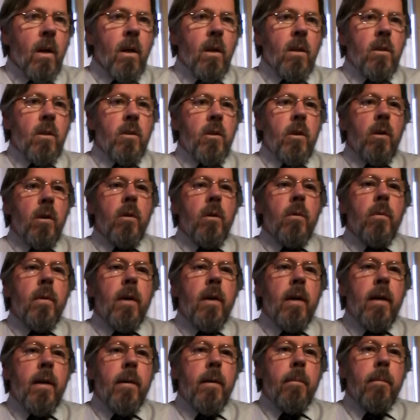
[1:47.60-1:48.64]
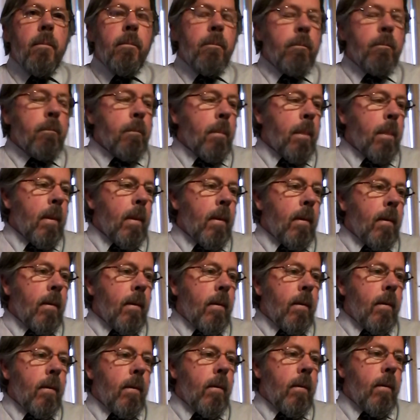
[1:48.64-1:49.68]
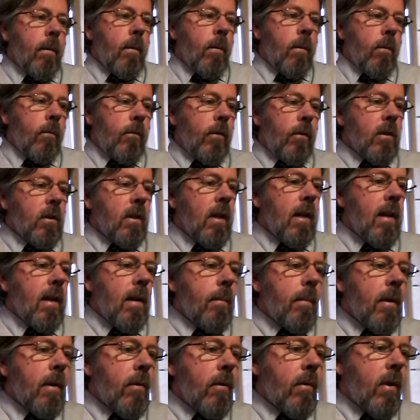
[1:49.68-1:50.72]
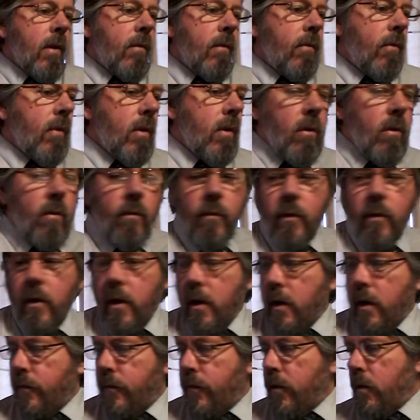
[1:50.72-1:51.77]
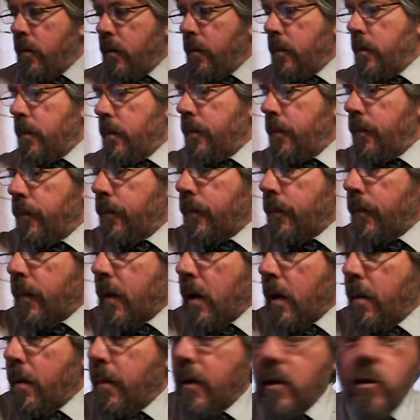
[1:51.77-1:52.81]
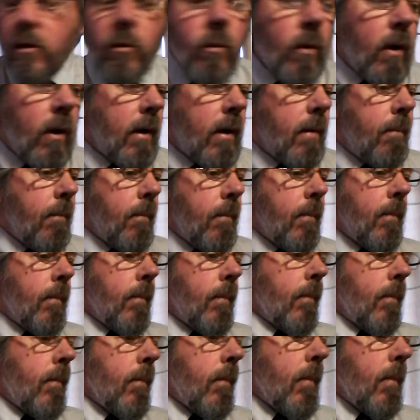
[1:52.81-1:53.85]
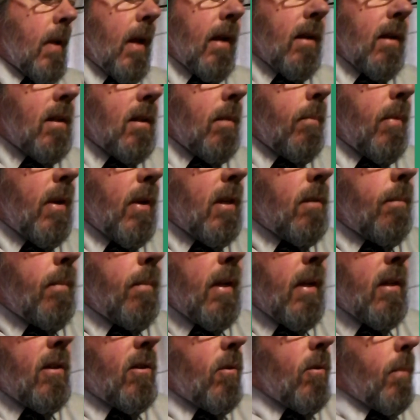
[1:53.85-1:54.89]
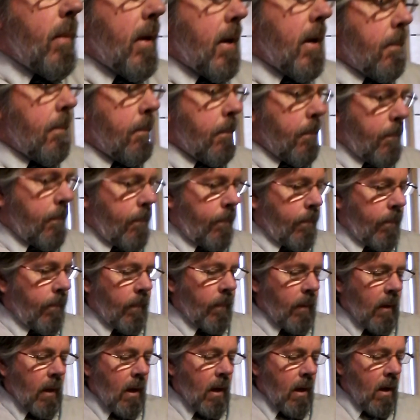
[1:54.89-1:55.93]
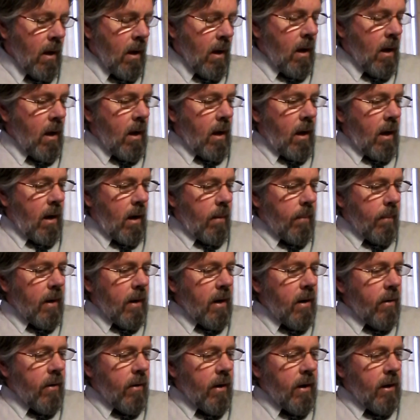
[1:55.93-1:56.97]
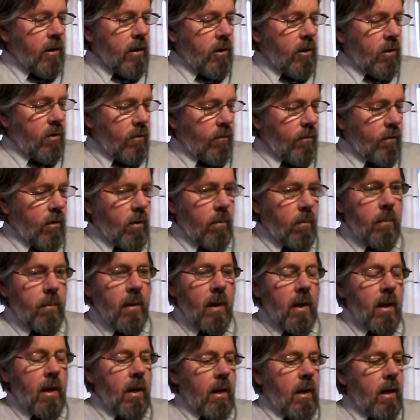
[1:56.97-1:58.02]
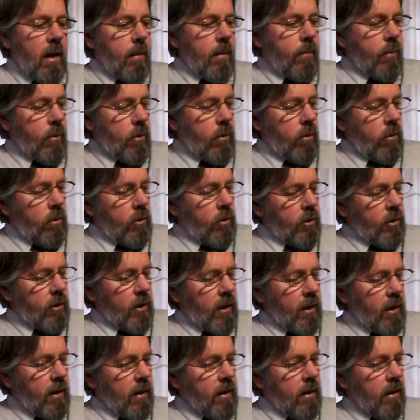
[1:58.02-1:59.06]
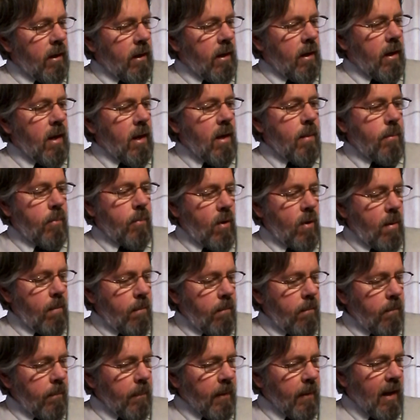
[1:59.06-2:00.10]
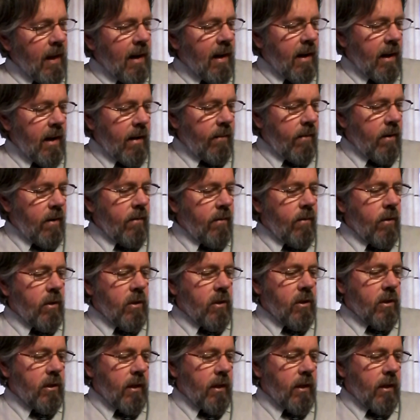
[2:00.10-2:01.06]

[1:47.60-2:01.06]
So, firstly, let me read for you from Abba's Word. That is the best place to be. And I'm going to read to you from Hebrews, Ephraim 11, verse